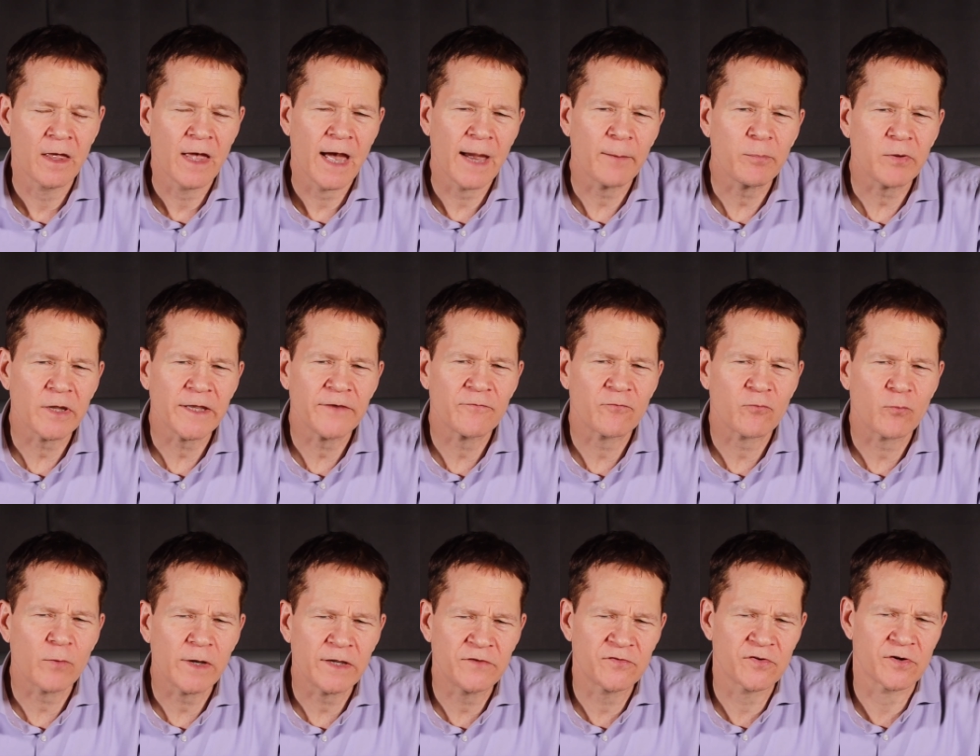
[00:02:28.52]
I believe
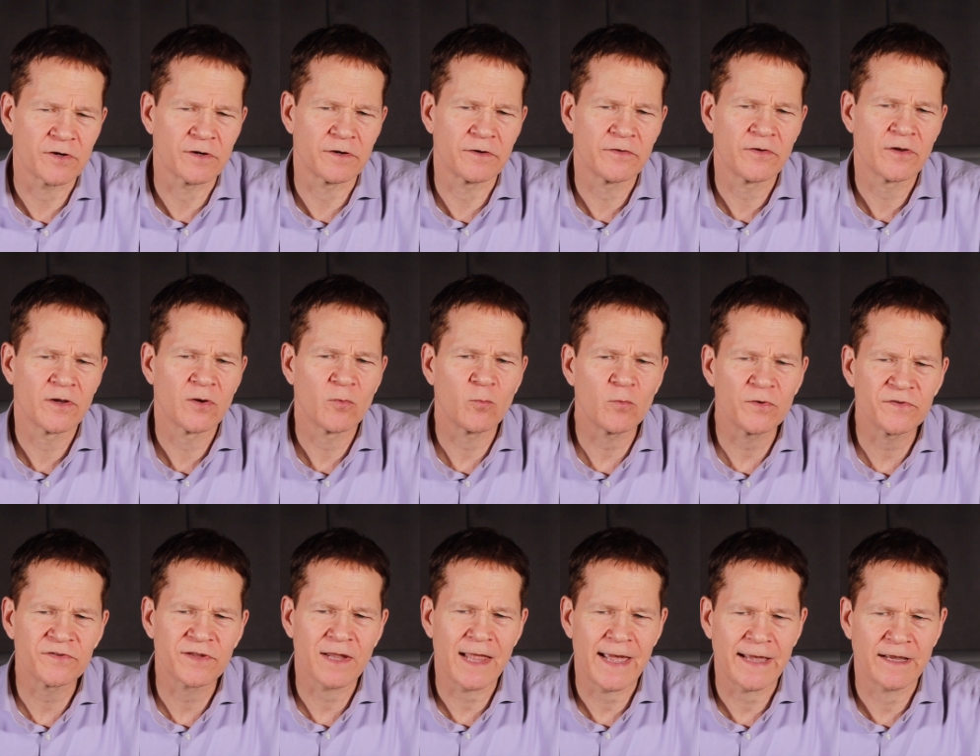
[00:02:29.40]
Richard
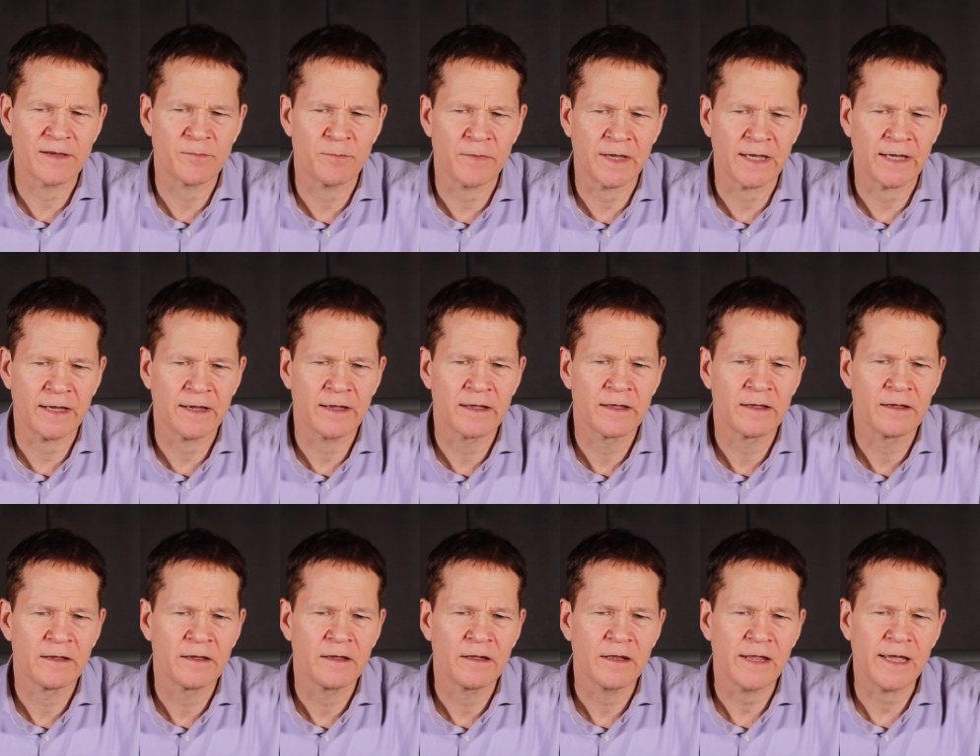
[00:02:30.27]
was like me
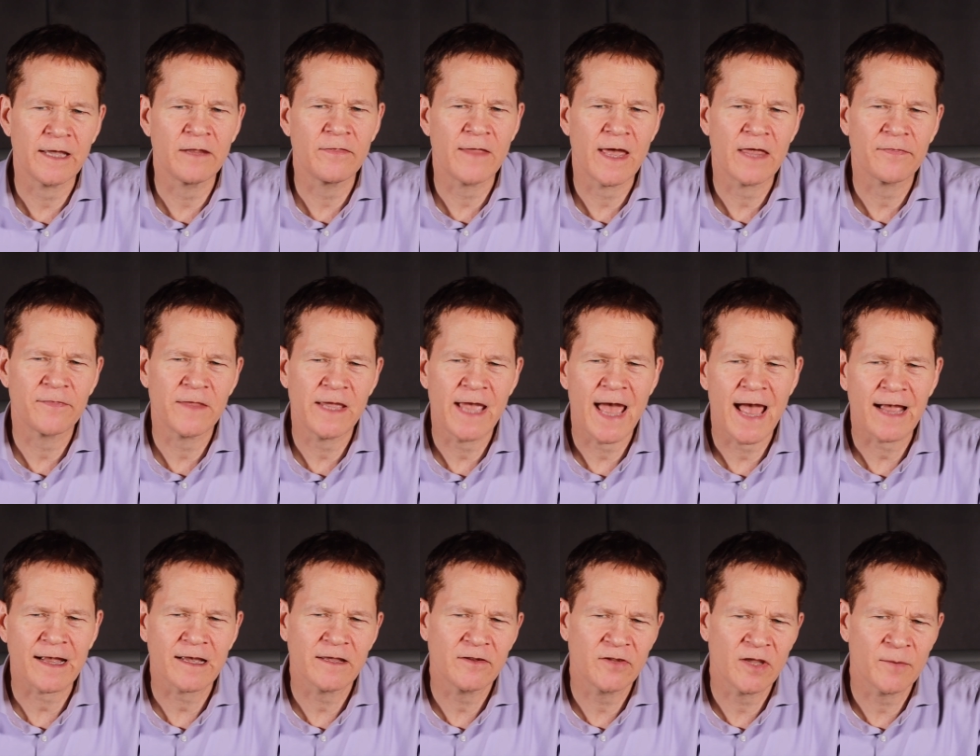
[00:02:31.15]
in that the
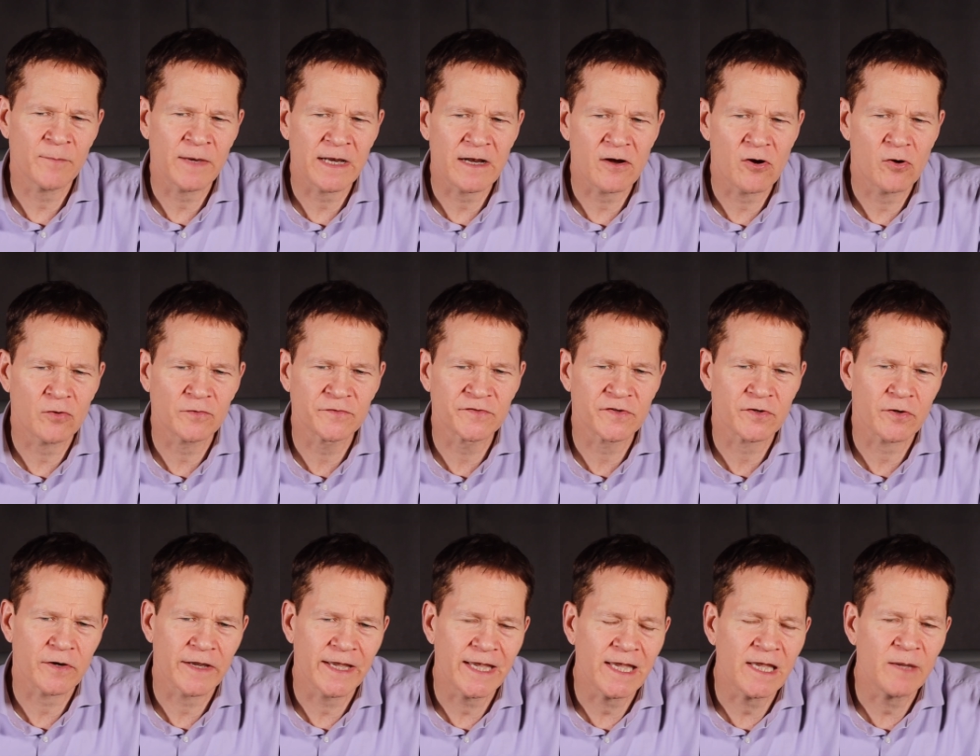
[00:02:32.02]
academic
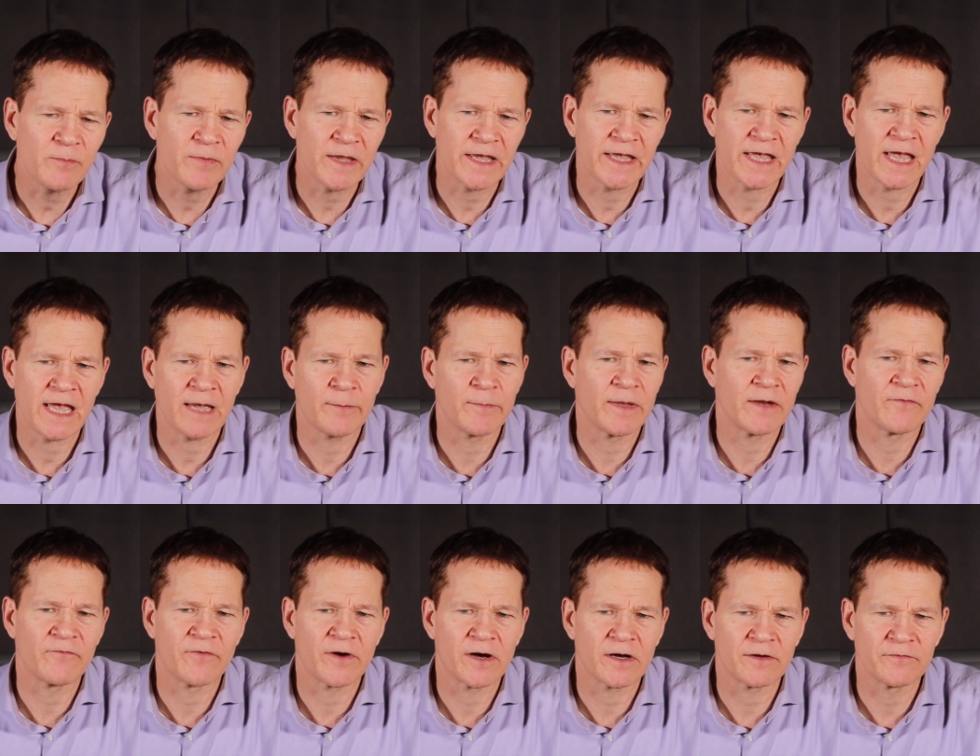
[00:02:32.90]
culture he became
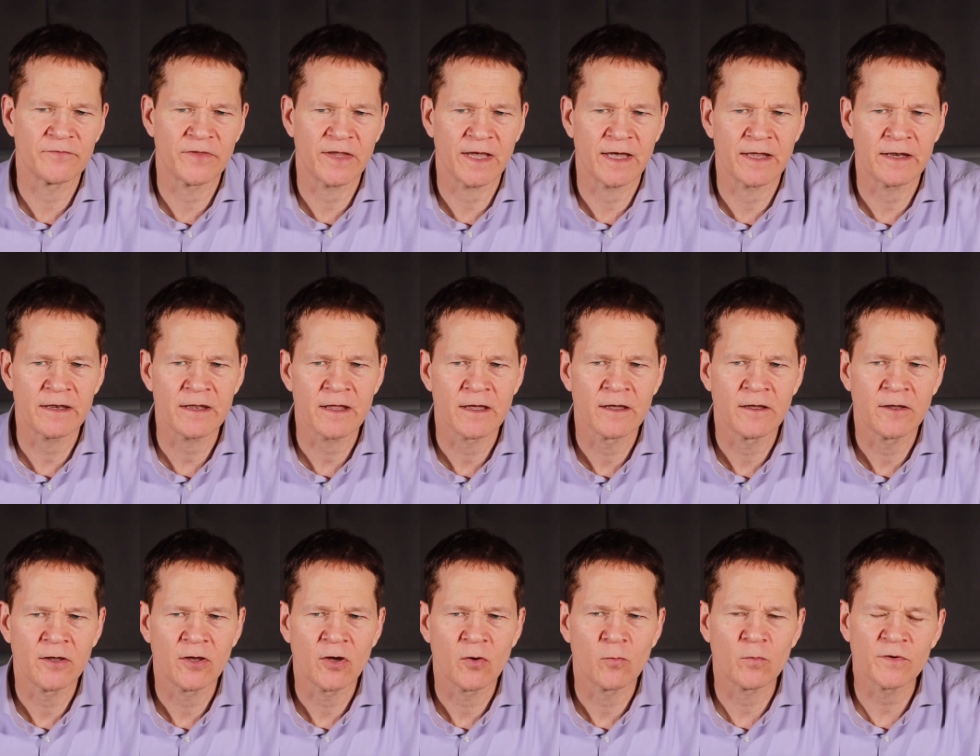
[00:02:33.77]
involved in
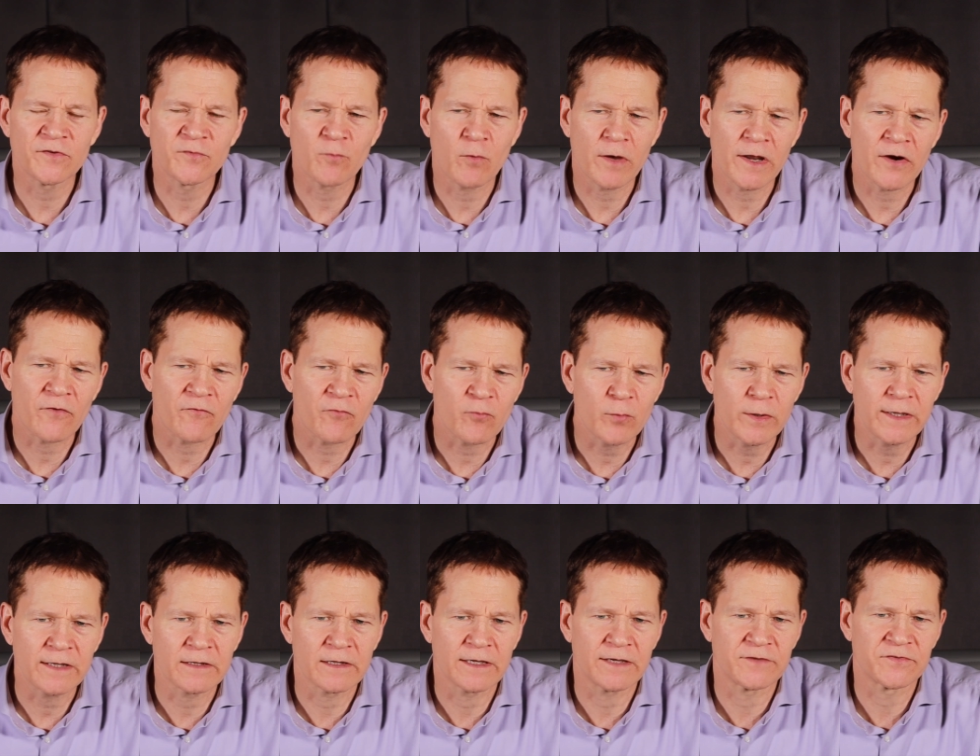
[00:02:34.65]
was one of
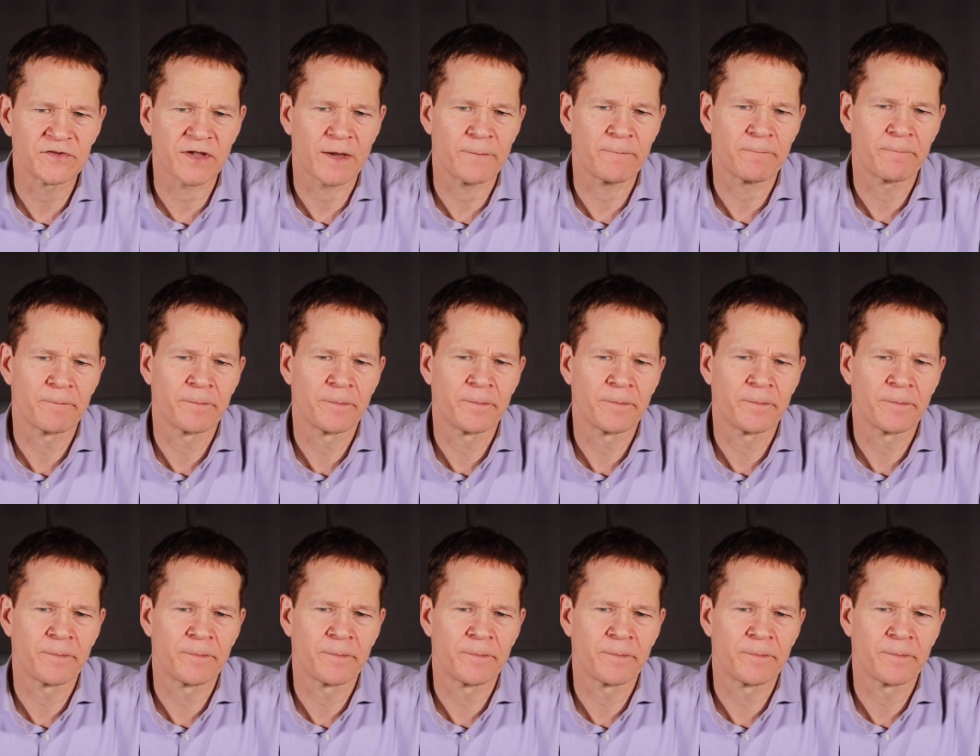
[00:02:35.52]
realism,